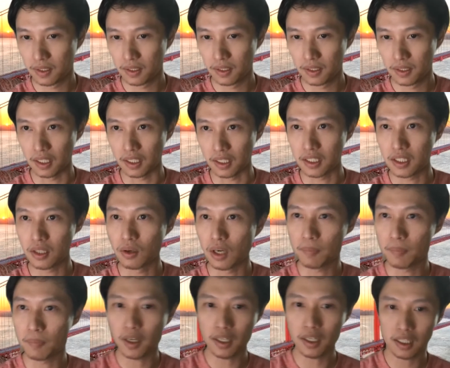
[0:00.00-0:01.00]
Yeah, so I'm
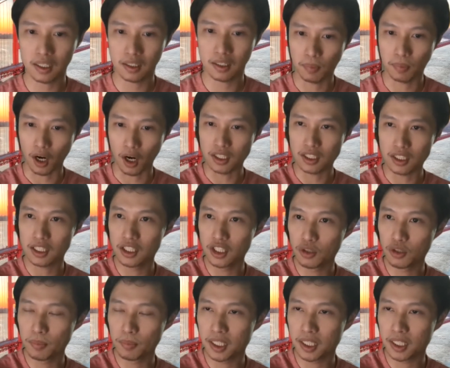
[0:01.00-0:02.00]
gonna pause a little
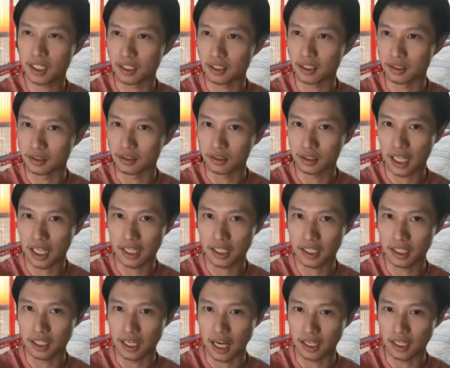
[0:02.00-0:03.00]
bit and take
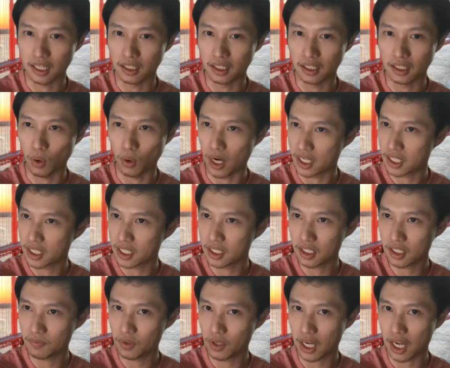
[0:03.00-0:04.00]
in any question
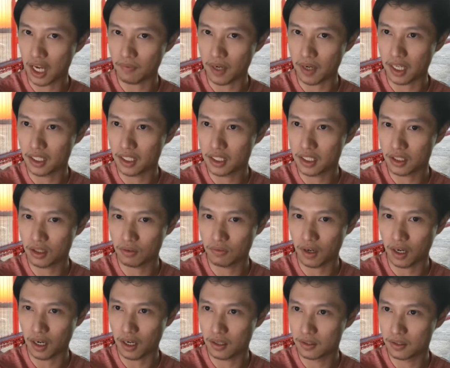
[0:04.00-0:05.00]
if you have any so
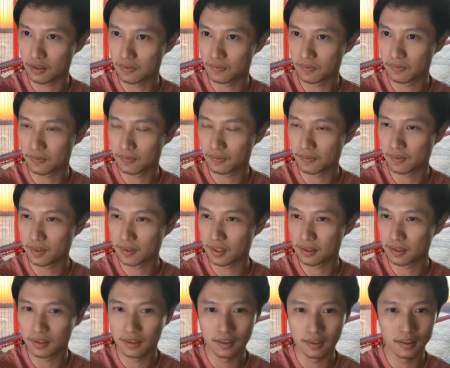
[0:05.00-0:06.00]
far.
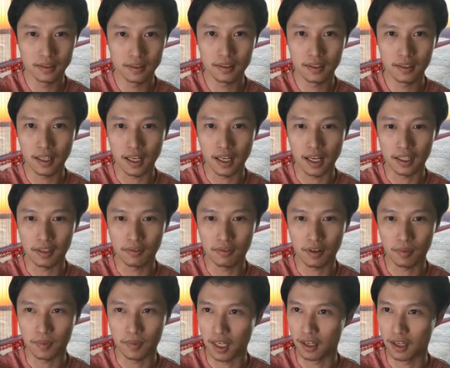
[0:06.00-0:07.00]
Any from
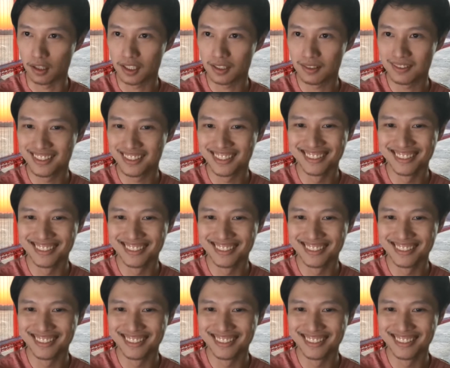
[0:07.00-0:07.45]
the audience?